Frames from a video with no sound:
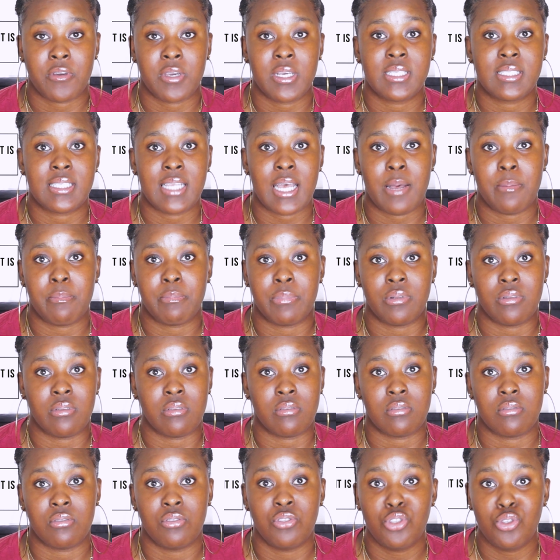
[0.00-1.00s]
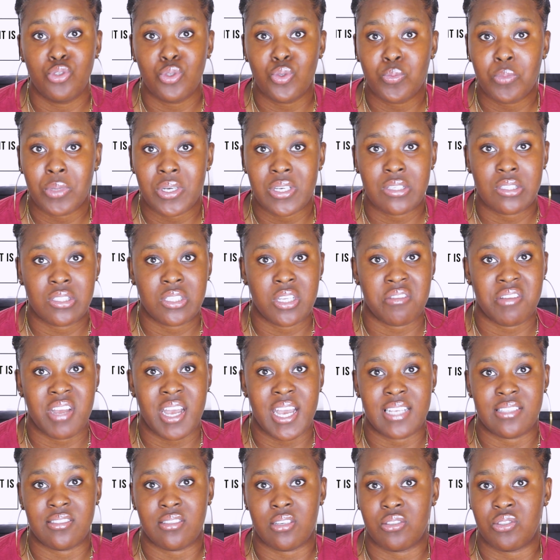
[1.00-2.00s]
For example, new
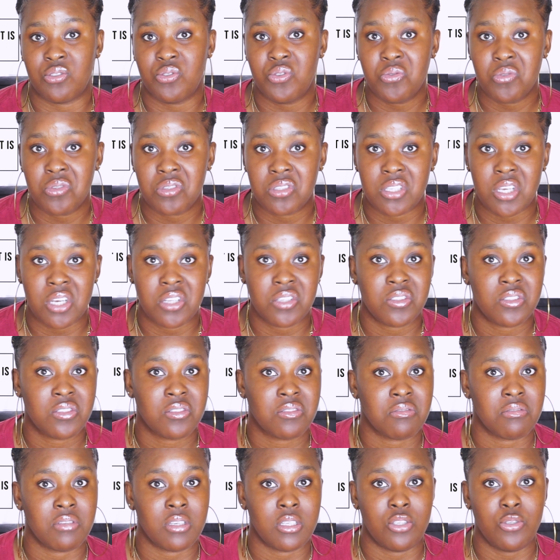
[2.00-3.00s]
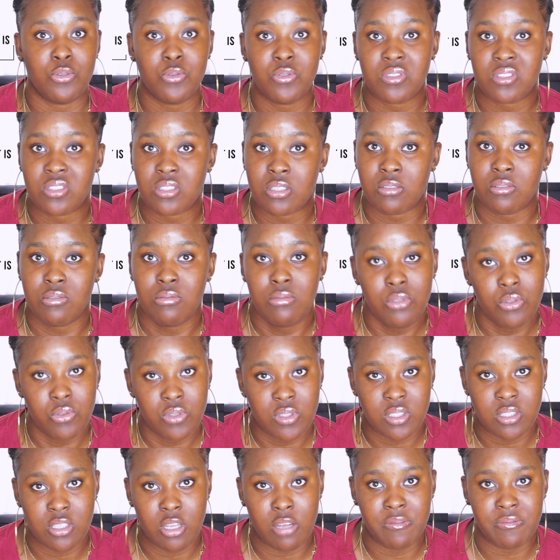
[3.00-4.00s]
moisturizer, new sunscreen, new, st
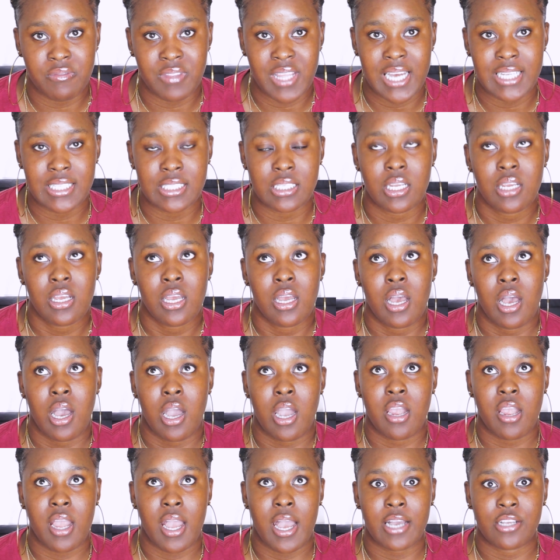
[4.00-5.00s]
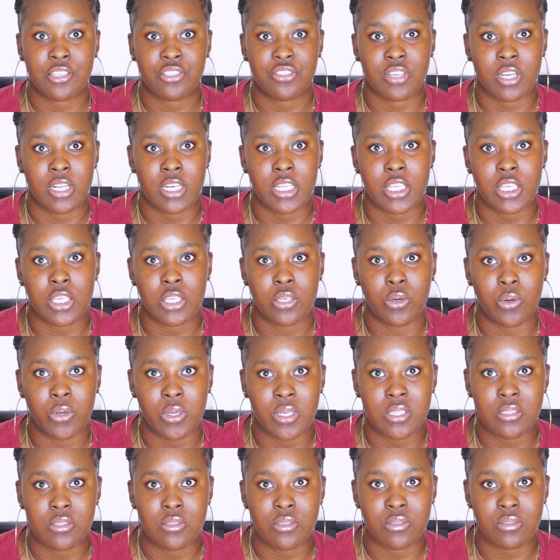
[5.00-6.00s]
new stuff that are actually
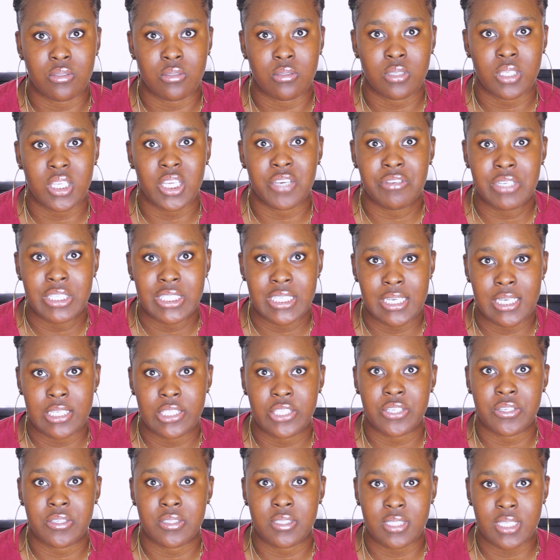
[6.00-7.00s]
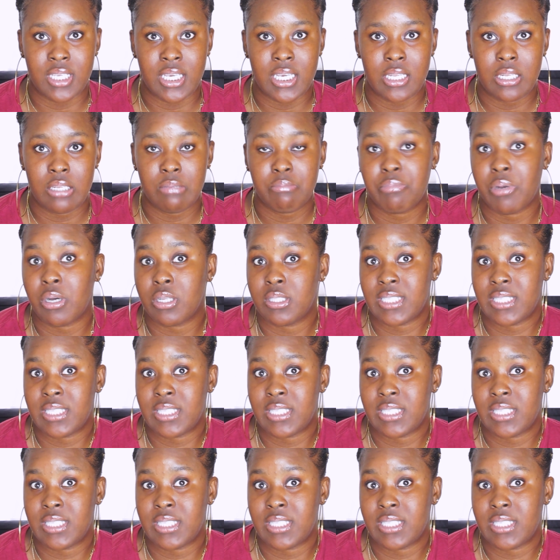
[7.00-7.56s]
going to irritate your skin